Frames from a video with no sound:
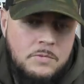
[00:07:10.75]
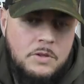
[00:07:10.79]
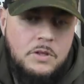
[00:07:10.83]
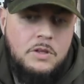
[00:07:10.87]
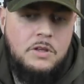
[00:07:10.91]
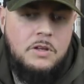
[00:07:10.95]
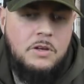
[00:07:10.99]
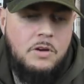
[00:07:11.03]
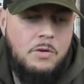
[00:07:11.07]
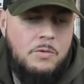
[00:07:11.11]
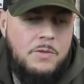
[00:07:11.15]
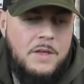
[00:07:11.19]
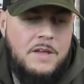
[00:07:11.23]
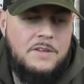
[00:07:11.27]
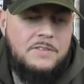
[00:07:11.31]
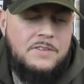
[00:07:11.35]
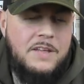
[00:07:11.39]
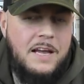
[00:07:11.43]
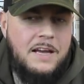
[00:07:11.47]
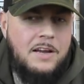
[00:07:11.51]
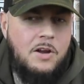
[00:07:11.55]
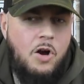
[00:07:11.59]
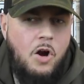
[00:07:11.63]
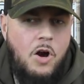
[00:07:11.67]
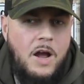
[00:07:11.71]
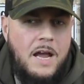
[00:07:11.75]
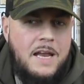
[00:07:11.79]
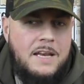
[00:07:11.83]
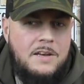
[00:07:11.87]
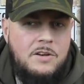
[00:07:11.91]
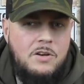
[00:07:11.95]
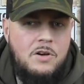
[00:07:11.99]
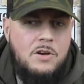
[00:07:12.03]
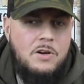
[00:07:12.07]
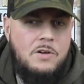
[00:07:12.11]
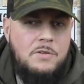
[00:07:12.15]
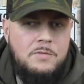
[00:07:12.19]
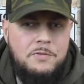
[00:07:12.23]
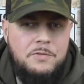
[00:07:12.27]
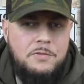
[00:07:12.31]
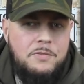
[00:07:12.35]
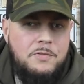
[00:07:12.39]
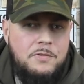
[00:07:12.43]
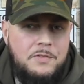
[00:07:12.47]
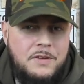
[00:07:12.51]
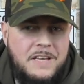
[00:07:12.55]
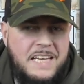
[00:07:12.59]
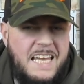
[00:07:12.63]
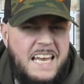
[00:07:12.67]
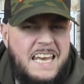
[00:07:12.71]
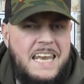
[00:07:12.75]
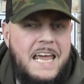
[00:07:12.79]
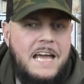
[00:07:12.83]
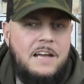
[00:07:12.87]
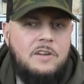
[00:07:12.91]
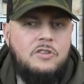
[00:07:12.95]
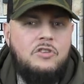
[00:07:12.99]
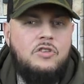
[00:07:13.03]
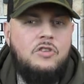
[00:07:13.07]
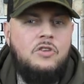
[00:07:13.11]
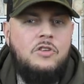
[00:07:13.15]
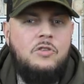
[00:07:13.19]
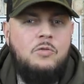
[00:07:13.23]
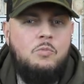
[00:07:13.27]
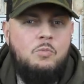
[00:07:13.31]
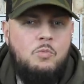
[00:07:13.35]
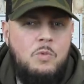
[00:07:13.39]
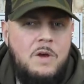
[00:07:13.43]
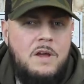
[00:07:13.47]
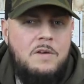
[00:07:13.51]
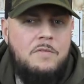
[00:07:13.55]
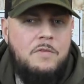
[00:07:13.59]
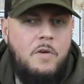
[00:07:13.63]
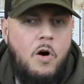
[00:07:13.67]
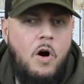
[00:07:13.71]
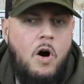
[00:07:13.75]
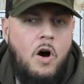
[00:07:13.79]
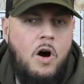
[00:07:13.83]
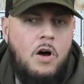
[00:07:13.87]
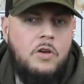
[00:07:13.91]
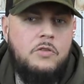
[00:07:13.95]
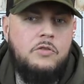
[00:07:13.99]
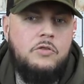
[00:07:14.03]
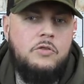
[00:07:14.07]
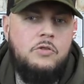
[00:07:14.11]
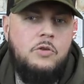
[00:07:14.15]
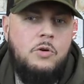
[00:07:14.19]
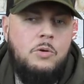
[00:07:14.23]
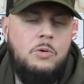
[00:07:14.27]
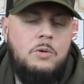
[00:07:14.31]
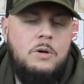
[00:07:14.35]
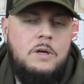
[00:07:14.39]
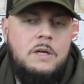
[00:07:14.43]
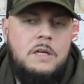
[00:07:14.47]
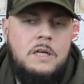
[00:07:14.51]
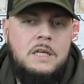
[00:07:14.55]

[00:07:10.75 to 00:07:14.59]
you know, there's that kind of connection with Arsenal.